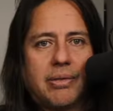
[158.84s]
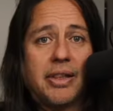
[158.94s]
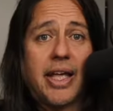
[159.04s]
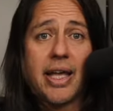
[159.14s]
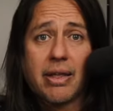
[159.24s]

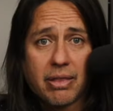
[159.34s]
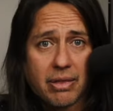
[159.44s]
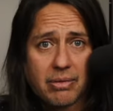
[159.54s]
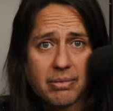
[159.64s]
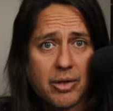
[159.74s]

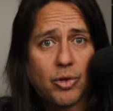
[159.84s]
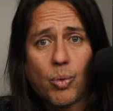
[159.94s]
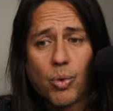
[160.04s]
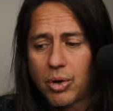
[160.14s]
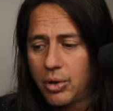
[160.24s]
length in the
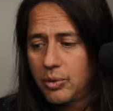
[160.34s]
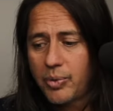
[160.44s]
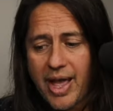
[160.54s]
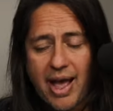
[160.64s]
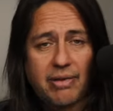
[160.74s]
world,
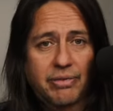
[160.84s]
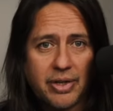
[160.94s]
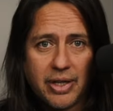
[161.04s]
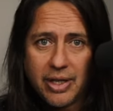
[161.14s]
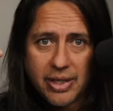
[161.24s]
we have
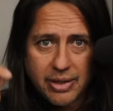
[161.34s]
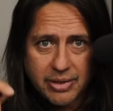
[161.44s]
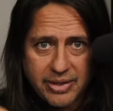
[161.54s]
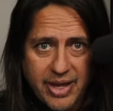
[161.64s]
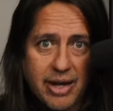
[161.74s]

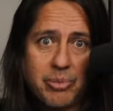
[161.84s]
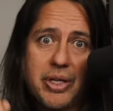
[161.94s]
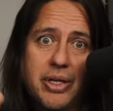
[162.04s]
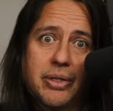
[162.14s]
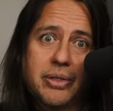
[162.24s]

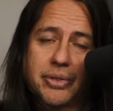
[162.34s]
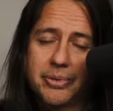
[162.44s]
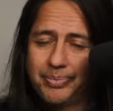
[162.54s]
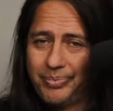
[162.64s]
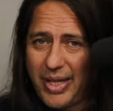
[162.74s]
centimeters,
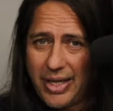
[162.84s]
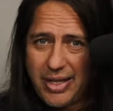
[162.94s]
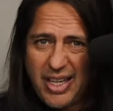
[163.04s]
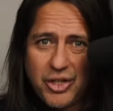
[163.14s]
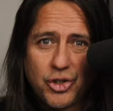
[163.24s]

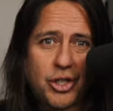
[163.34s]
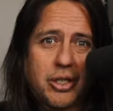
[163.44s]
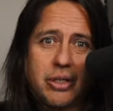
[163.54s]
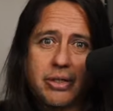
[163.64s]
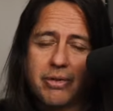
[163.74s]

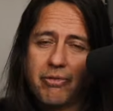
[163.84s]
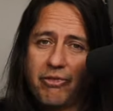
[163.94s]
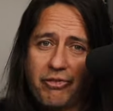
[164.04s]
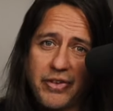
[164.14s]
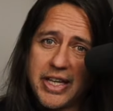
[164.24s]
inches,
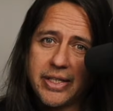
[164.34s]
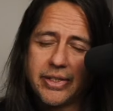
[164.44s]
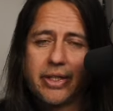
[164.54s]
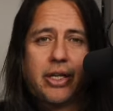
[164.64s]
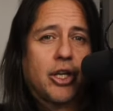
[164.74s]

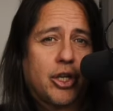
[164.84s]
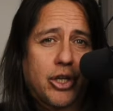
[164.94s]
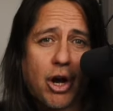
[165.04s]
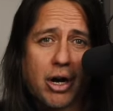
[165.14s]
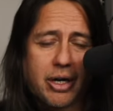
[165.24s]
feet,
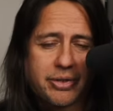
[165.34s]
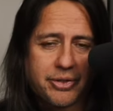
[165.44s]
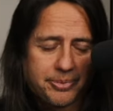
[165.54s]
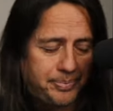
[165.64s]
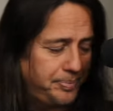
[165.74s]
yards.